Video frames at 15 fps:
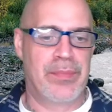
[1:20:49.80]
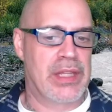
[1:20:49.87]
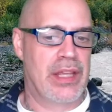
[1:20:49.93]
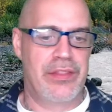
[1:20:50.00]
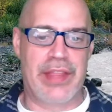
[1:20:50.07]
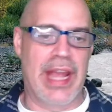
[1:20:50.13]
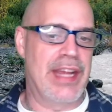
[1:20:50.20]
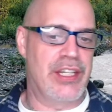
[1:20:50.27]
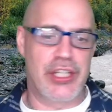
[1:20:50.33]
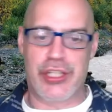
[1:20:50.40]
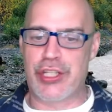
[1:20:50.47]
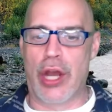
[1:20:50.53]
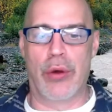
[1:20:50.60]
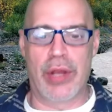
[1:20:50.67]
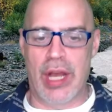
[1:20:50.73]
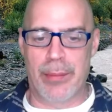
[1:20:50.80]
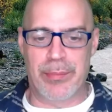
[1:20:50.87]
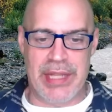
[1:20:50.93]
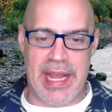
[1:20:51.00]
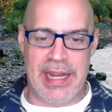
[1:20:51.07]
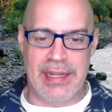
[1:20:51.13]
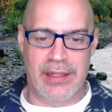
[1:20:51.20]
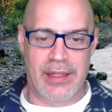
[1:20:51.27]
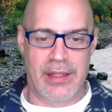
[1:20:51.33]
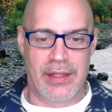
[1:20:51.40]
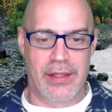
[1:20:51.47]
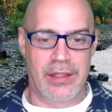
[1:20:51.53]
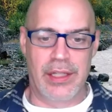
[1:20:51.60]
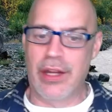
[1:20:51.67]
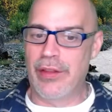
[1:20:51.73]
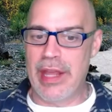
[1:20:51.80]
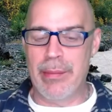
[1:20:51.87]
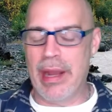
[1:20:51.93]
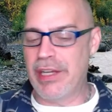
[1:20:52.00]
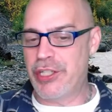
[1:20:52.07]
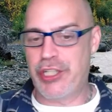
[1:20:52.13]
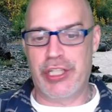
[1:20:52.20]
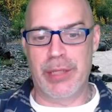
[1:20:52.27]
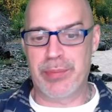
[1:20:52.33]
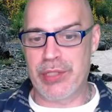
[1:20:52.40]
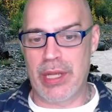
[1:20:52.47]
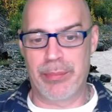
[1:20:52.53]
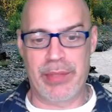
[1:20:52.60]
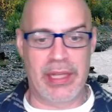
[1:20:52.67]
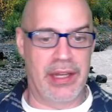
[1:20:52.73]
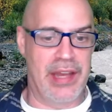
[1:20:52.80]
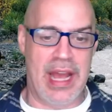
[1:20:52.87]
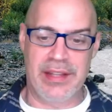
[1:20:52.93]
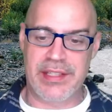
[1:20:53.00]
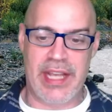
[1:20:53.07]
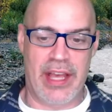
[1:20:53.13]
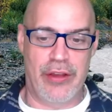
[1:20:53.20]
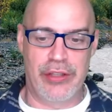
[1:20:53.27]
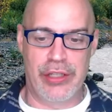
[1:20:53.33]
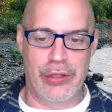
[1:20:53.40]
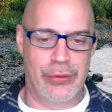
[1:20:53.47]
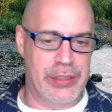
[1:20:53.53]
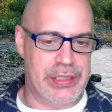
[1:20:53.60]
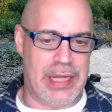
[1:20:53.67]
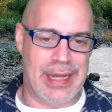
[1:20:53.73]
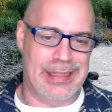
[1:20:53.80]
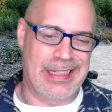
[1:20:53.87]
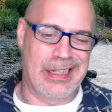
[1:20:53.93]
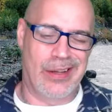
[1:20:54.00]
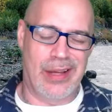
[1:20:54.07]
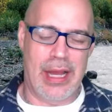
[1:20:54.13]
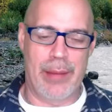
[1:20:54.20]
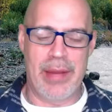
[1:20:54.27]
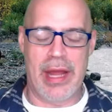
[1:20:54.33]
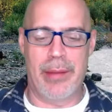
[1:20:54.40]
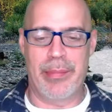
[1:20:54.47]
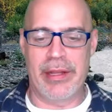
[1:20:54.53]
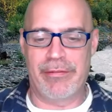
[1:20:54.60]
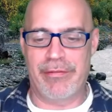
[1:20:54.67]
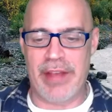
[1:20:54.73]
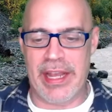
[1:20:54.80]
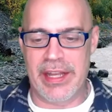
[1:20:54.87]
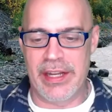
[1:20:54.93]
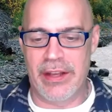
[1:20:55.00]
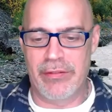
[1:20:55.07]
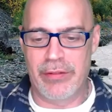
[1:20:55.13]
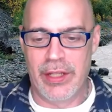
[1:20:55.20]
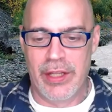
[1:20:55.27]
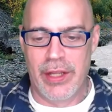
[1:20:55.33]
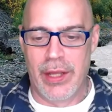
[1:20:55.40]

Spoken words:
they just don't update. You know, they might ship something and not tell you, which, you know, I'm not a big fan of.